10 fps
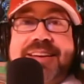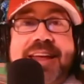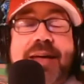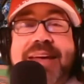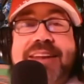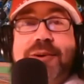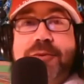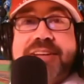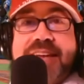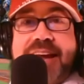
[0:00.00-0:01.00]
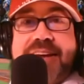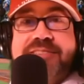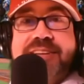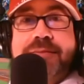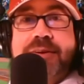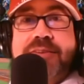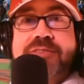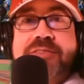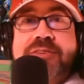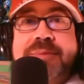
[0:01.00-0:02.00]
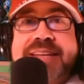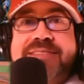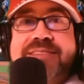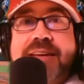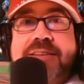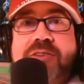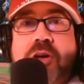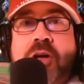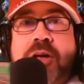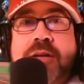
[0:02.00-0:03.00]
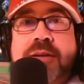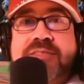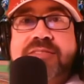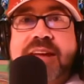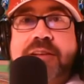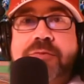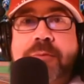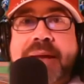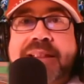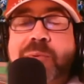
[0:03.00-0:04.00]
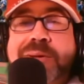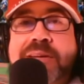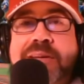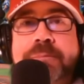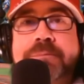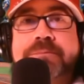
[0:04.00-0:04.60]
Now I'm handing it over to Cass to give us some insights on stats from at Litwicki.